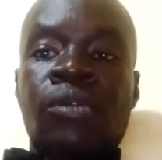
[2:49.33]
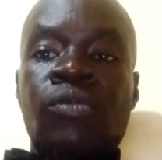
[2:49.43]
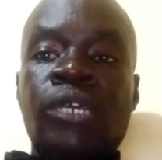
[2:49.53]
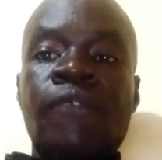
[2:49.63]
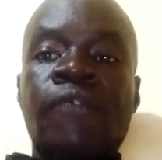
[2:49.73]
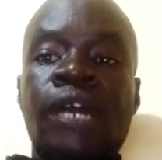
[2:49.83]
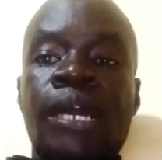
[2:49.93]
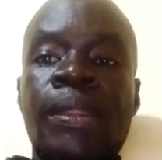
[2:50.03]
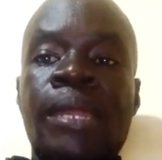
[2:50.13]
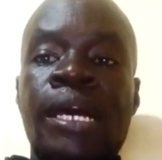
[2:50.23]
We have
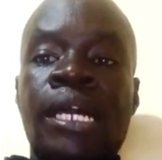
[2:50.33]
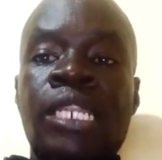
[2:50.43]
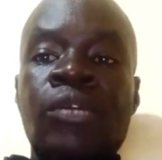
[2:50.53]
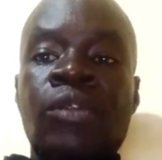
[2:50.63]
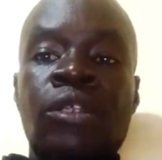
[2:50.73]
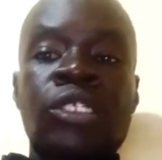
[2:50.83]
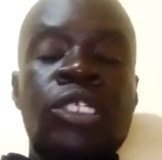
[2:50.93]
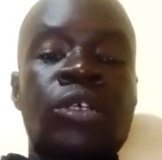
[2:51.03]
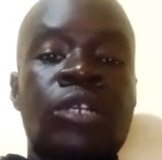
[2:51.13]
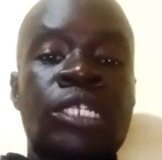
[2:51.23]
other
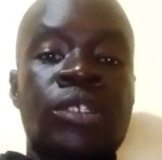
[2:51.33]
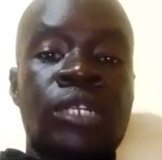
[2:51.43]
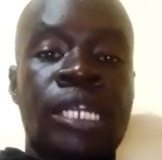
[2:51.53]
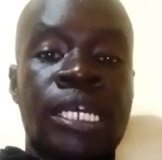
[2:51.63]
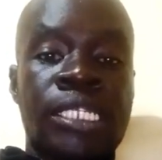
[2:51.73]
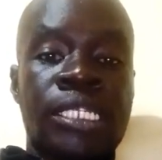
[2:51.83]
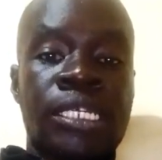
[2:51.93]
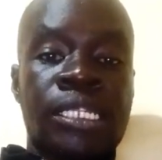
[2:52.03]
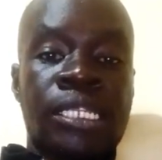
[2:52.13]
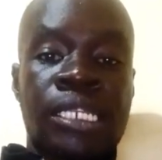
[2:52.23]
neurological disorders
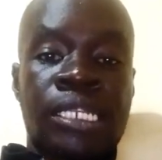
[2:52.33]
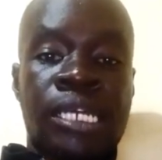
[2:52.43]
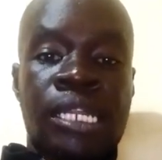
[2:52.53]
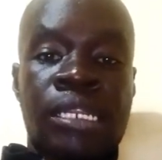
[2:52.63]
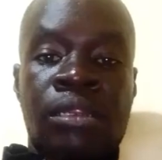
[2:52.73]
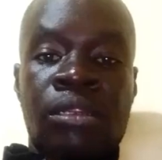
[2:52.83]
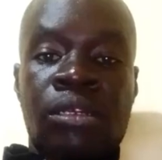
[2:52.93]
that can